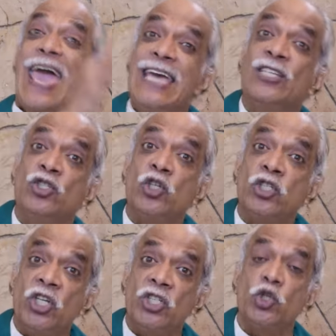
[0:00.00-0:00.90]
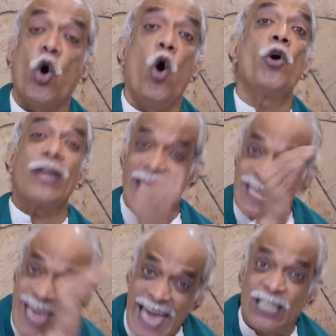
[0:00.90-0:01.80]
exorcist or
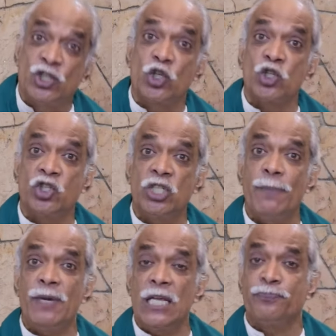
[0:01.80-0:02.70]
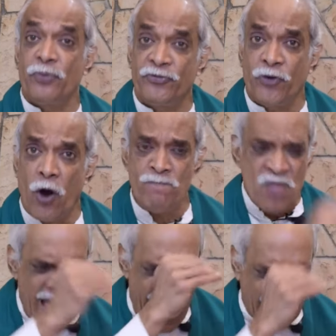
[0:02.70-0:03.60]
an exorcism is performed
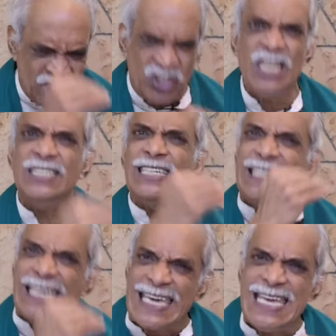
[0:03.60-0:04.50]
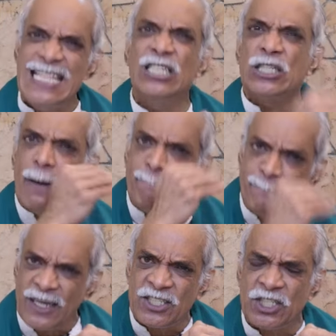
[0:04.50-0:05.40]
and Jesus heals a
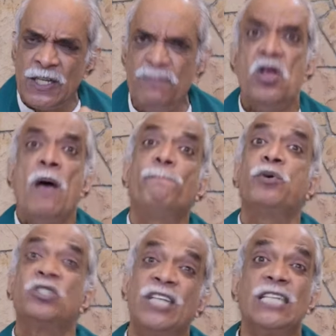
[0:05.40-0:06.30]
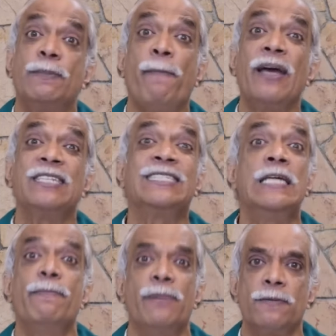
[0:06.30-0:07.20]
person possessed by a
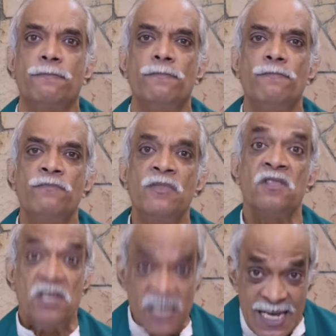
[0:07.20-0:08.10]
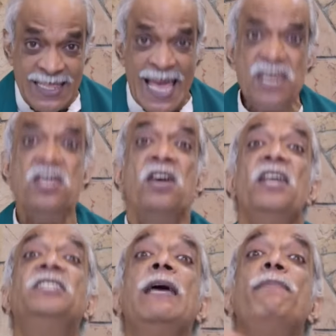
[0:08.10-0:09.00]
demon. He then
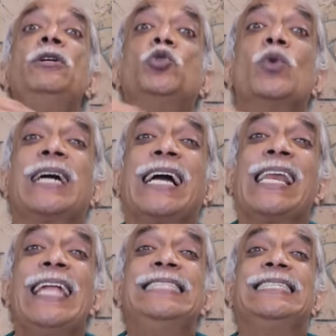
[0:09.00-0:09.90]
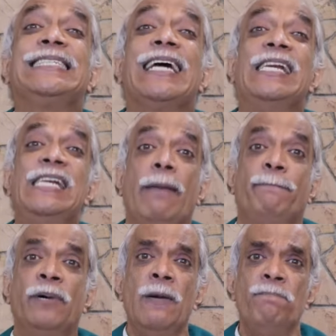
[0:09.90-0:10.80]
is able to cleanse a
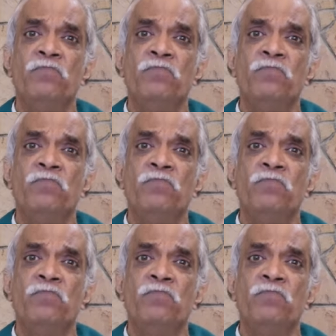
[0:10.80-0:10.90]
leper,